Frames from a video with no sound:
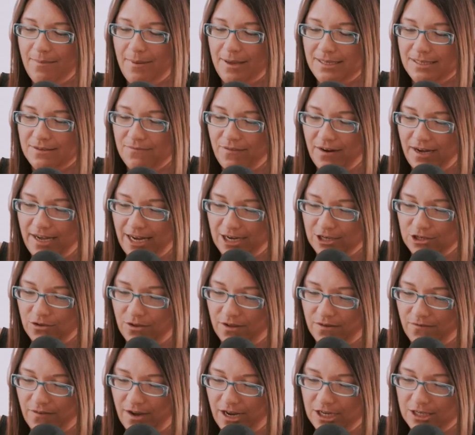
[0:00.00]
the best
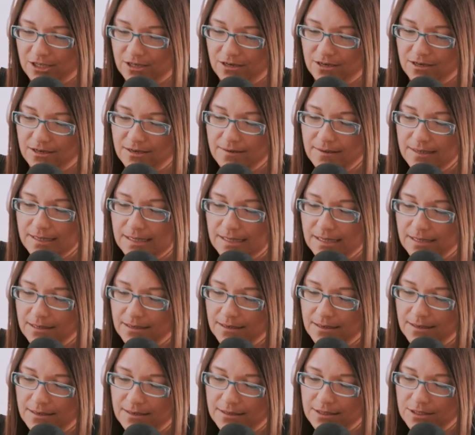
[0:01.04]
financial advisor. Oh,
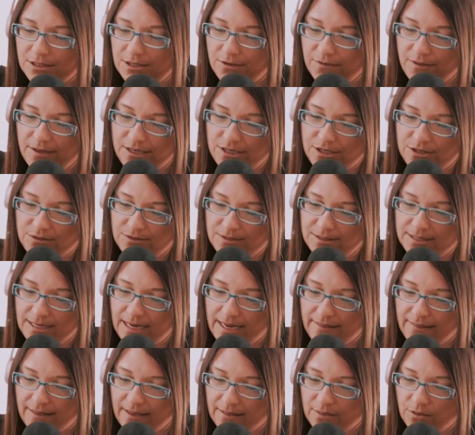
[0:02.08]
yes. So they do
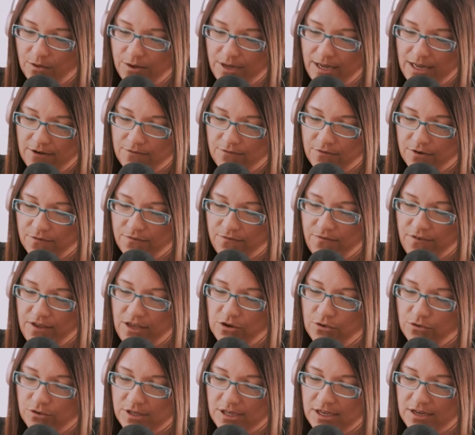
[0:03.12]
say that looking for
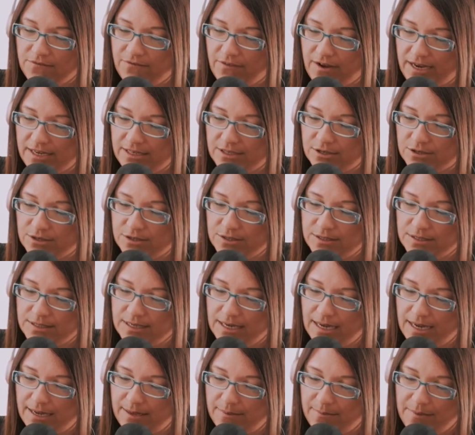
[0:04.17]
fee only advisors
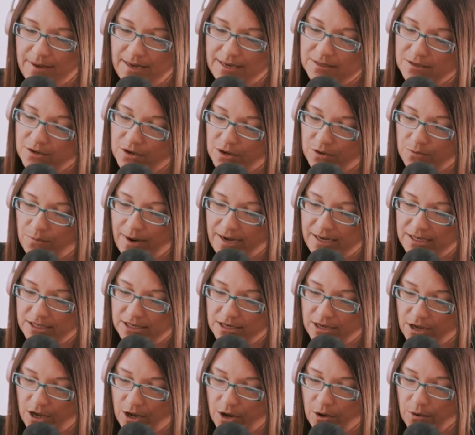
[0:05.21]
um, is a good way
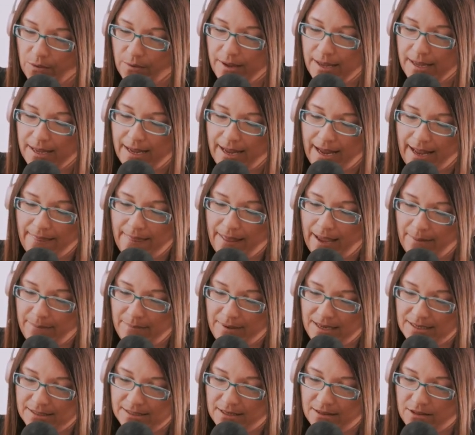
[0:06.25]
to go. And that
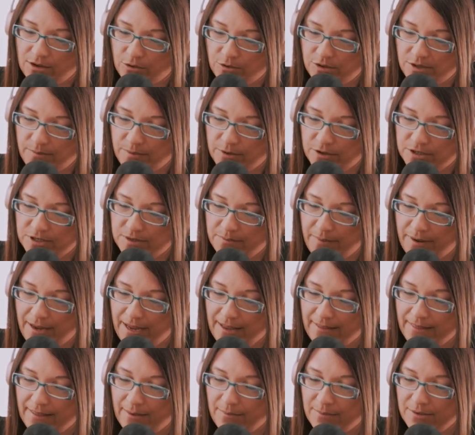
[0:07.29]
means that the only person
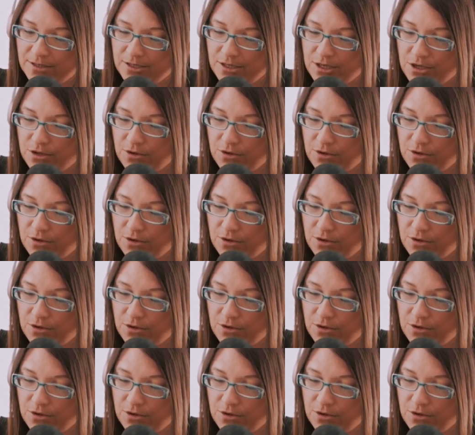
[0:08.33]
paying them is